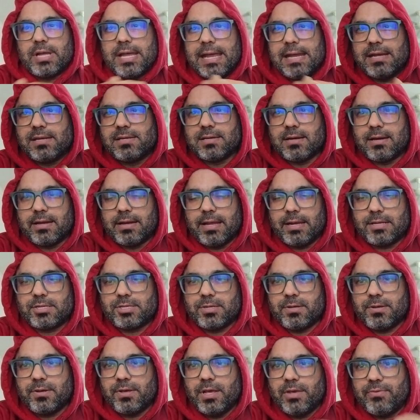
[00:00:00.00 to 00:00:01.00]
or
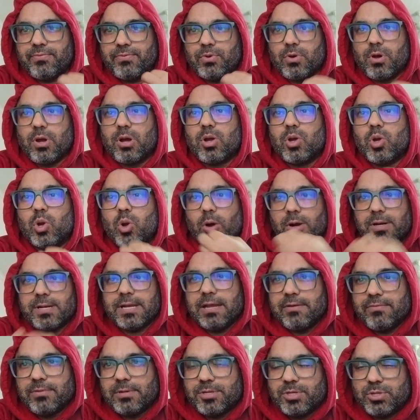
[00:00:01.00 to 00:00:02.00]
indirect, if you are
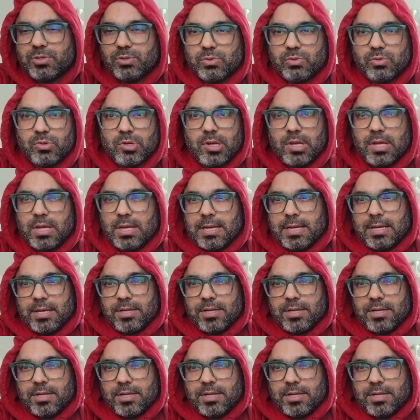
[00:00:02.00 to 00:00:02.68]
not able to